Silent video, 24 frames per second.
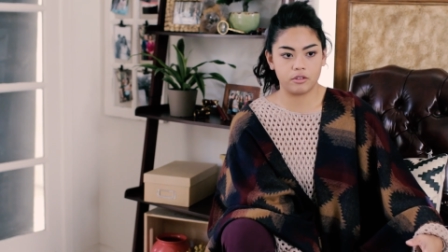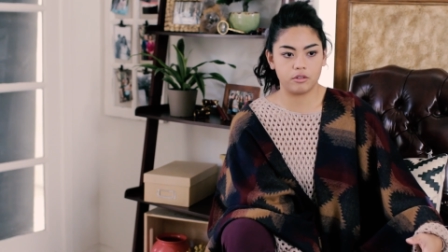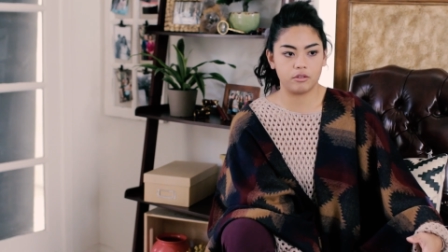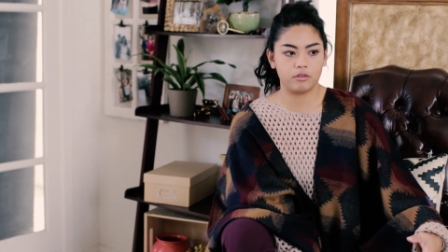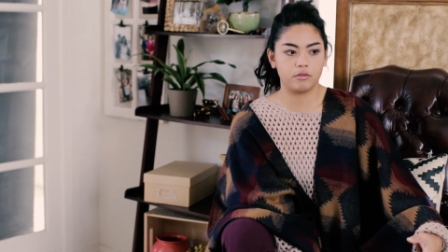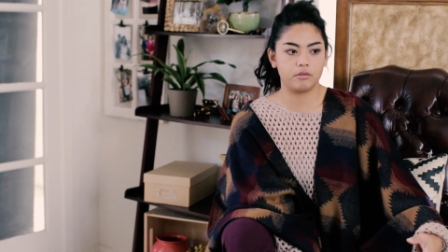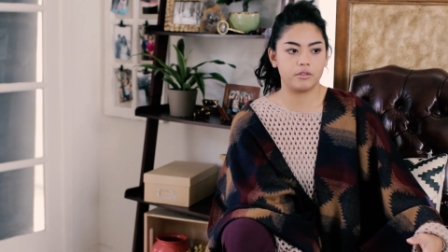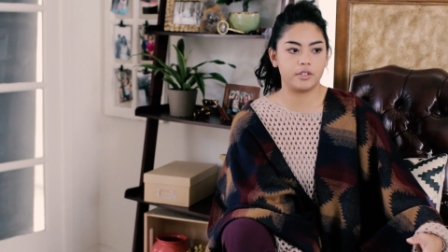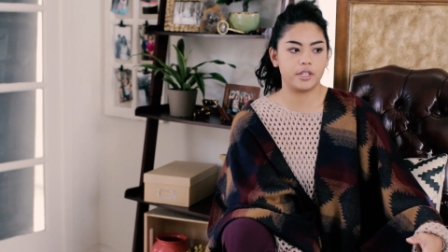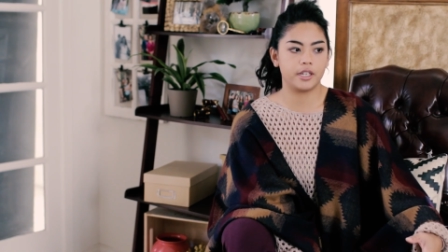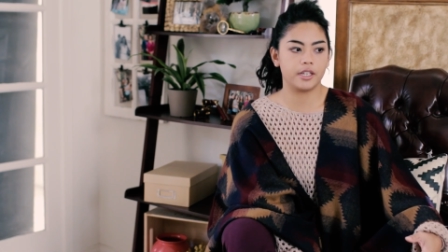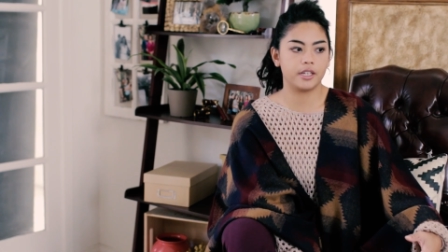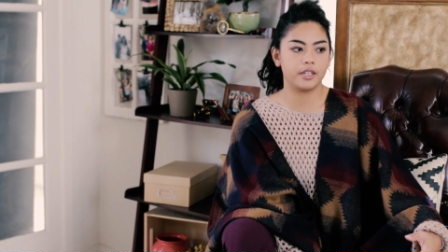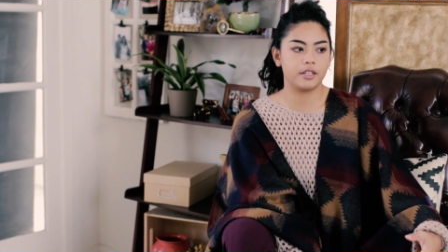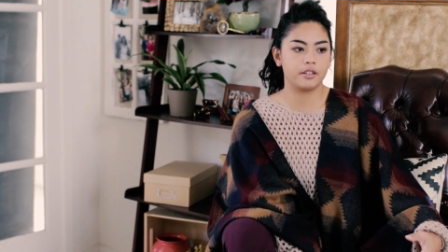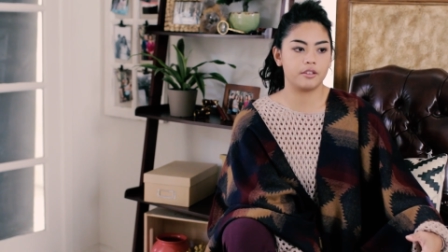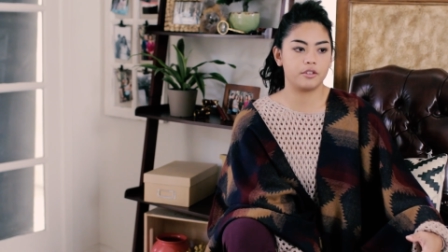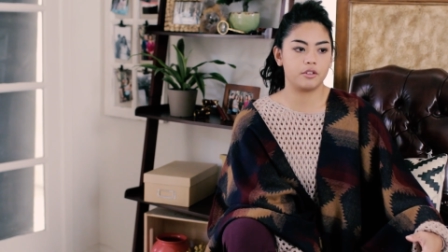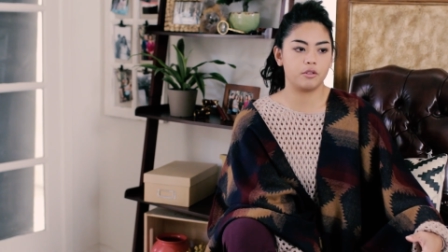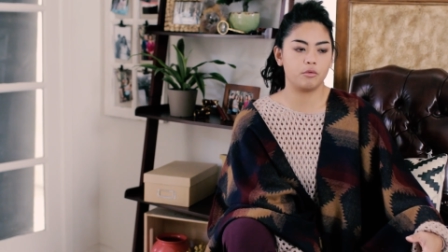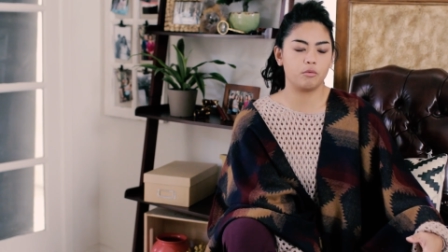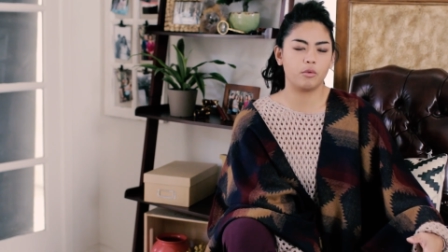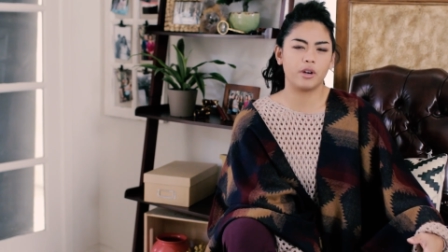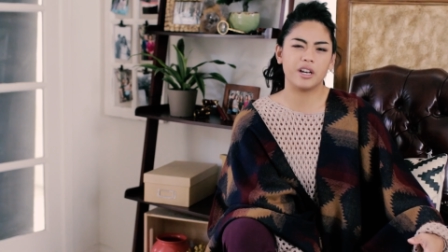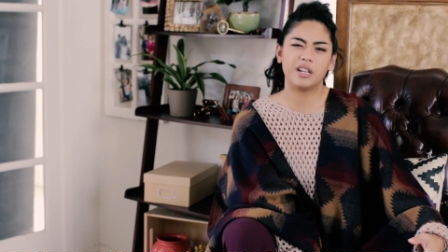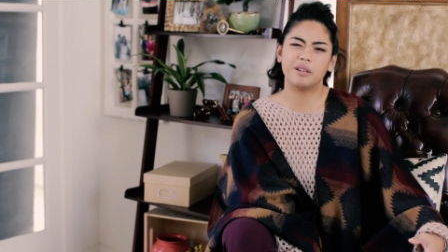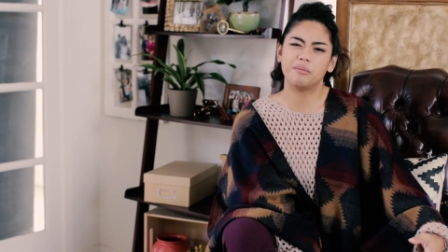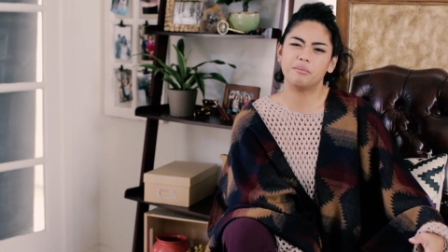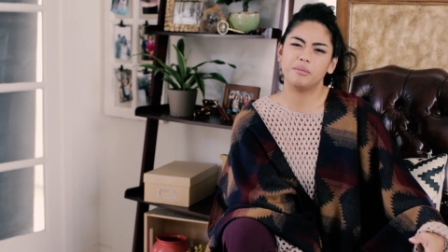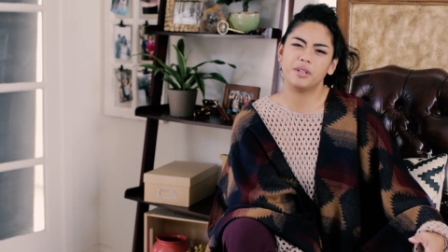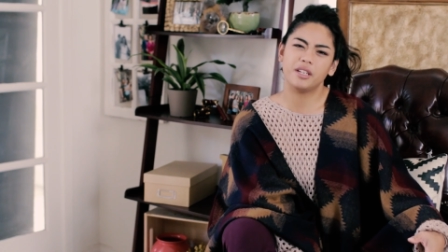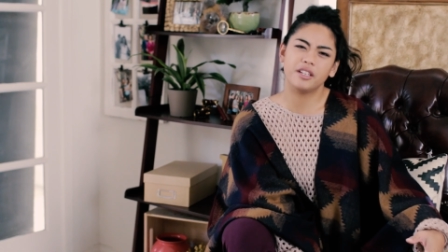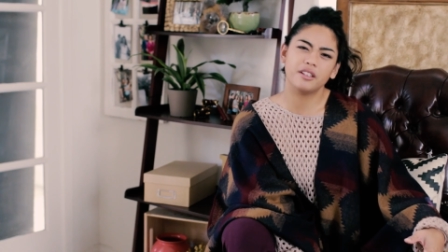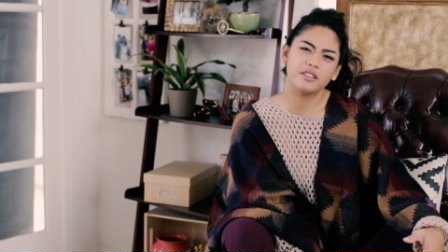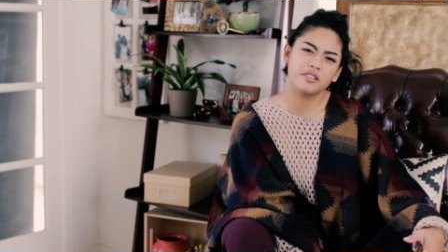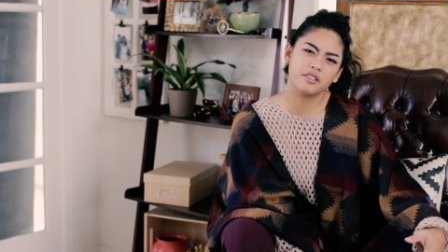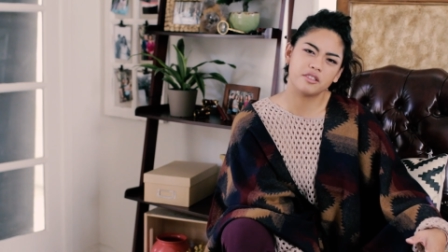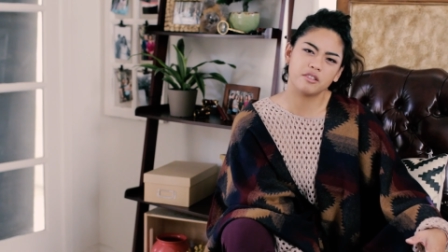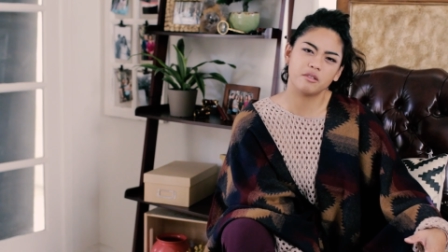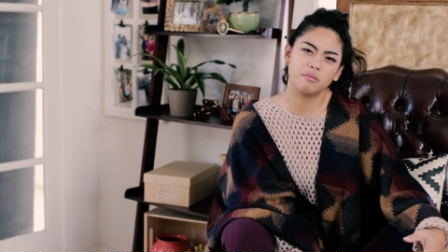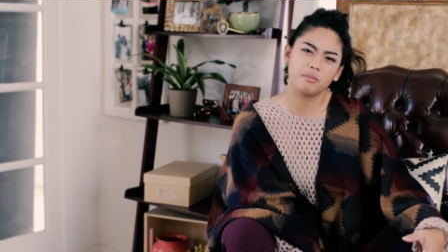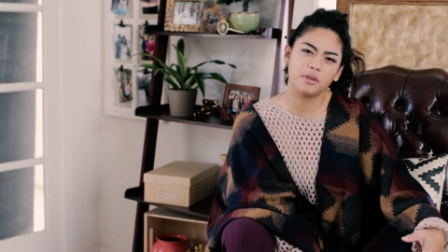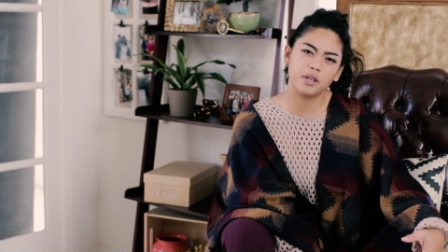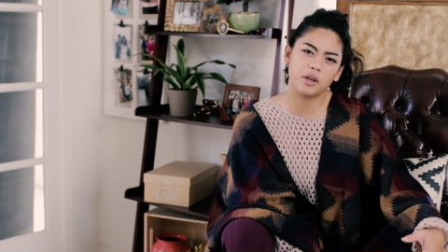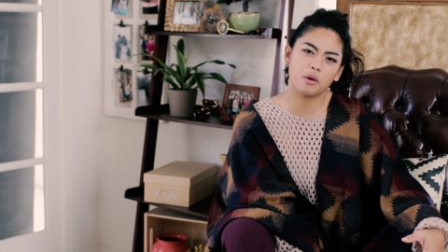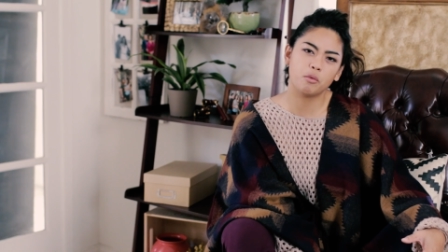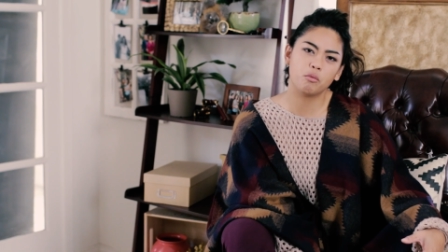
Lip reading: to dig into what it means to be